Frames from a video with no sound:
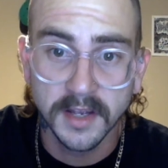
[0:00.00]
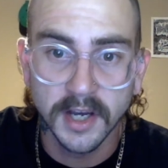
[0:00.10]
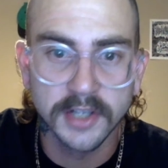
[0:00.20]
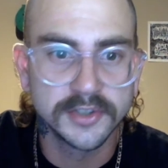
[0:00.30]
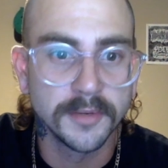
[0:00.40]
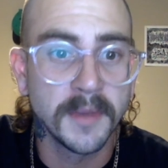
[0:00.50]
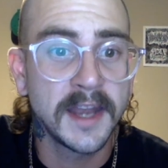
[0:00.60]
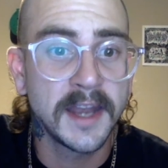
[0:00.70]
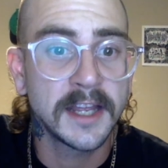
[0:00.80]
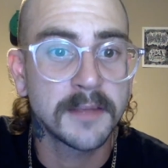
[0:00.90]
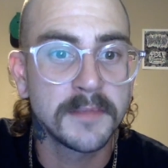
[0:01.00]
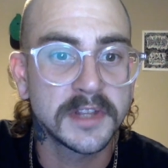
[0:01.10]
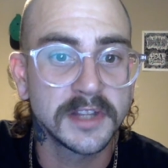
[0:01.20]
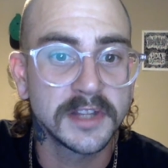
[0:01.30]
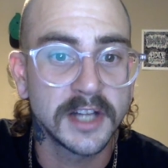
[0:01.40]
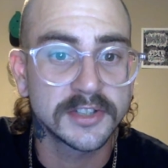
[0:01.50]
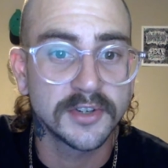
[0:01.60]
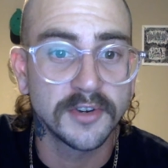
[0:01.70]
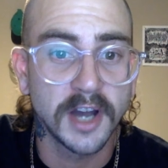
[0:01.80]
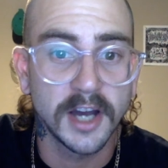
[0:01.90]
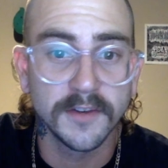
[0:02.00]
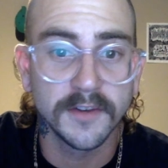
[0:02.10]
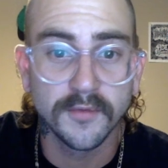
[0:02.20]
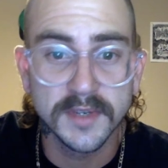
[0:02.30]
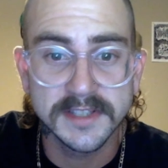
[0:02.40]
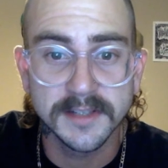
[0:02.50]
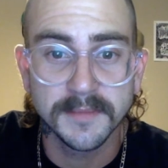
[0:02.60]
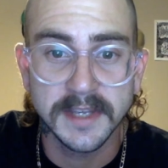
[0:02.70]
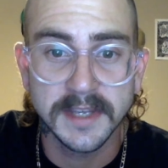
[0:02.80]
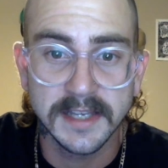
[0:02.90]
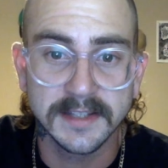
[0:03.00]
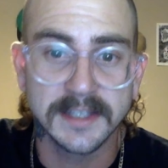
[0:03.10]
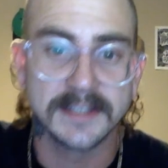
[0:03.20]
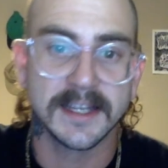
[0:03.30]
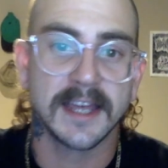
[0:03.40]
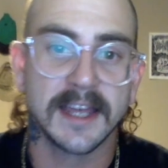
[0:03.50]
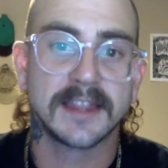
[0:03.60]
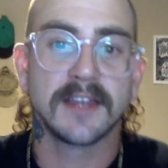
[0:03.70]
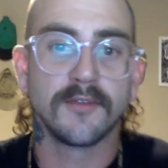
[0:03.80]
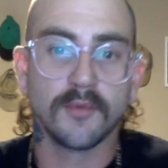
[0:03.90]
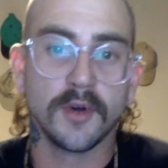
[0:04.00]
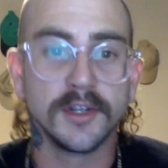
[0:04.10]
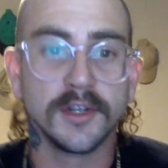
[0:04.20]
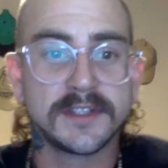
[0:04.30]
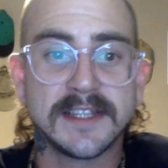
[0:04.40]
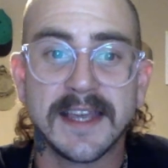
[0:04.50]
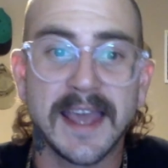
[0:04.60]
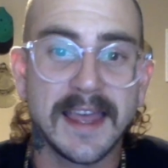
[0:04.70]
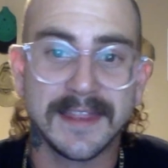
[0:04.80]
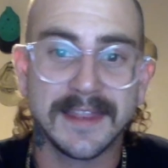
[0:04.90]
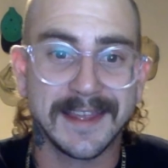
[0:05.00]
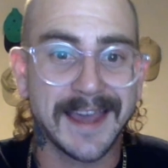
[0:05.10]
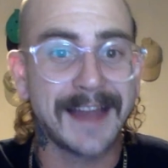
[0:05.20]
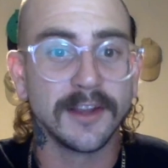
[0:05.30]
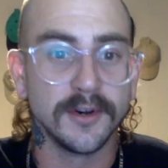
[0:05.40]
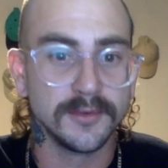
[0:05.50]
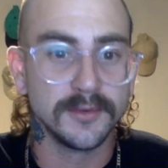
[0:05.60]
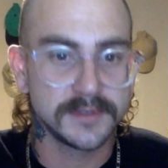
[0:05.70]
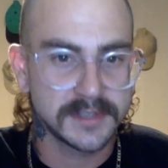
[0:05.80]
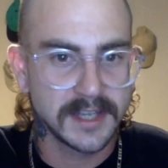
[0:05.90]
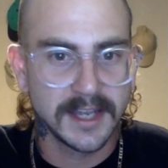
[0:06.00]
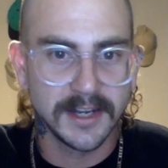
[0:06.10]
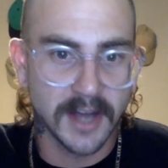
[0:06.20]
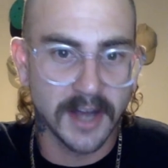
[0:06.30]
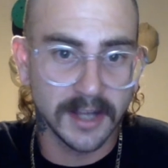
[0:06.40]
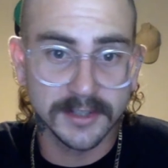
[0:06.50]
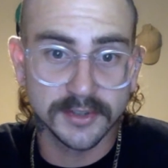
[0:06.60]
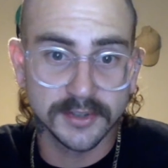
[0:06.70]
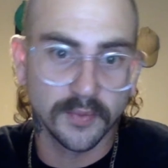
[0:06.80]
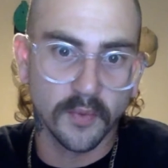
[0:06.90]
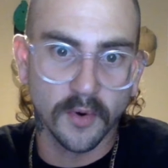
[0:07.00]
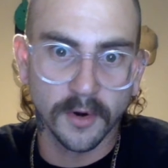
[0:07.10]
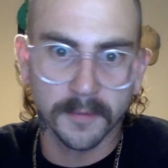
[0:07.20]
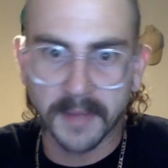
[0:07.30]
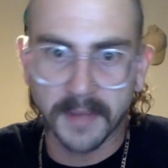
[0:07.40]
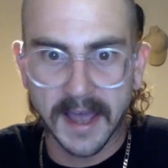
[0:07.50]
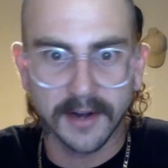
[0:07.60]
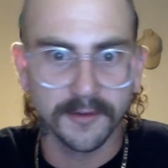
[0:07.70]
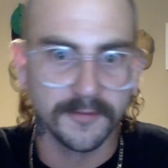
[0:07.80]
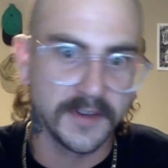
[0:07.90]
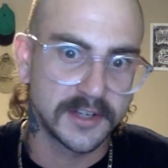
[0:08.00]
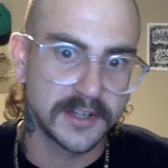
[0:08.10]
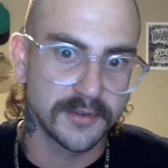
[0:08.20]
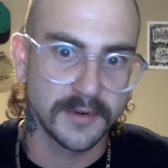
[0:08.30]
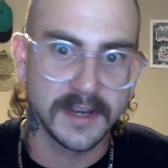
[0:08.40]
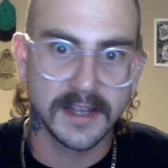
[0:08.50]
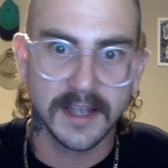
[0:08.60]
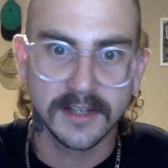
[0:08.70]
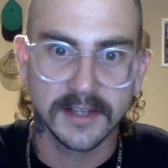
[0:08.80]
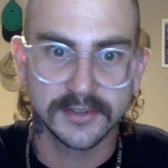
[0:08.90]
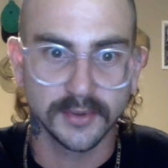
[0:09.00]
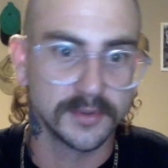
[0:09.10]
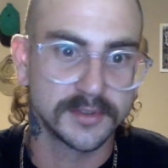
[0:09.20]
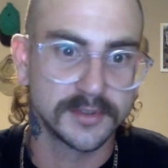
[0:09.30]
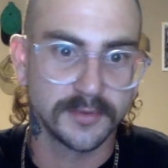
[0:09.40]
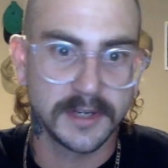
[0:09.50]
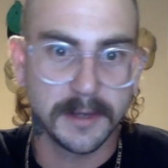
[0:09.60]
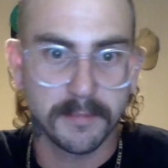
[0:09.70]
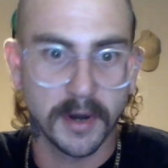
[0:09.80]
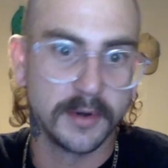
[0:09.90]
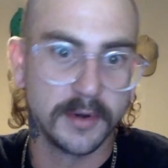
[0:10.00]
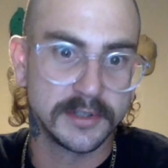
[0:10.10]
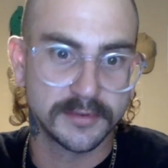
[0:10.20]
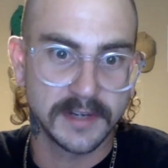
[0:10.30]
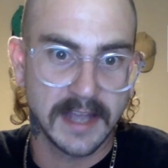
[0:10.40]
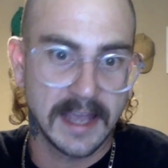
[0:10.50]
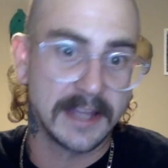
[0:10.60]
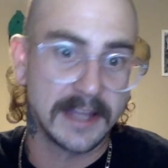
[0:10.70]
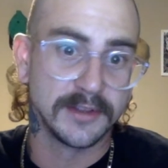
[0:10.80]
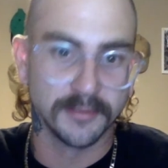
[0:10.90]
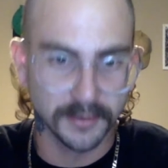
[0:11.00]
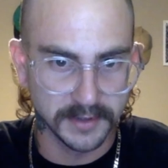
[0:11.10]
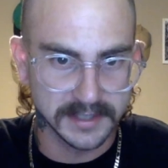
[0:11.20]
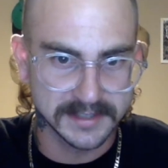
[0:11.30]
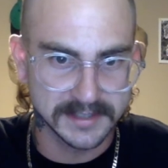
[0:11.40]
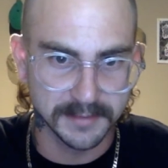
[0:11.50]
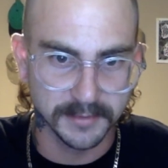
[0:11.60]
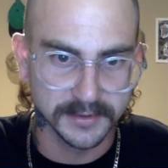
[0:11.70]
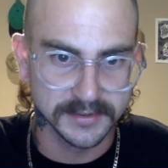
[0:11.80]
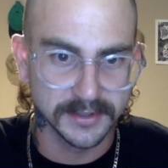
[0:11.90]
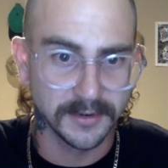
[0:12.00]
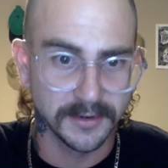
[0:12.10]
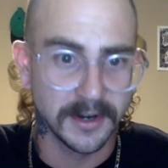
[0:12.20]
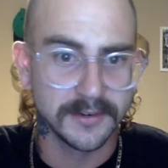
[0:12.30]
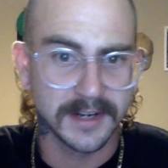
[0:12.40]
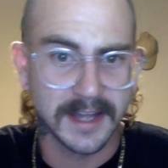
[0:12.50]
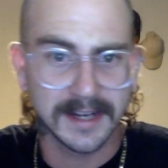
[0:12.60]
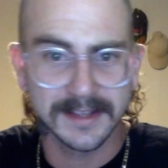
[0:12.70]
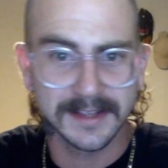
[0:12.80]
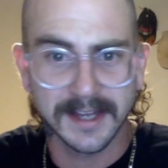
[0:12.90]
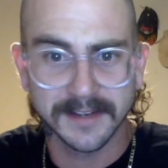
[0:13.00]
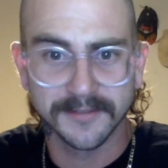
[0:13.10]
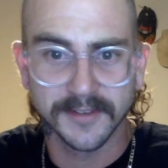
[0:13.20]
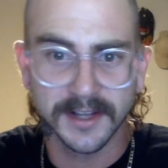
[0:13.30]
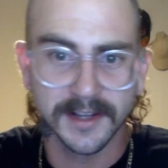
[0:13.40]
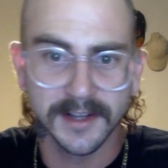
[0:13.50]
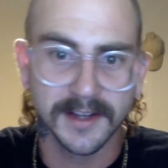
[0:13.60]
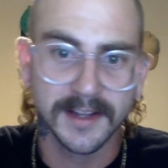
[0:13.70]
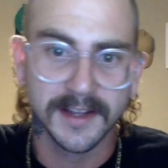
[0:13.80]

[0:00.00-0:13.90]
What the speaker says: a Germanic mythological god of wisdom, healing, death, royalty, the gallows, knowledge, war, battle, victory, sorcery, poetry, and the runic symbols. So Odin had a lot of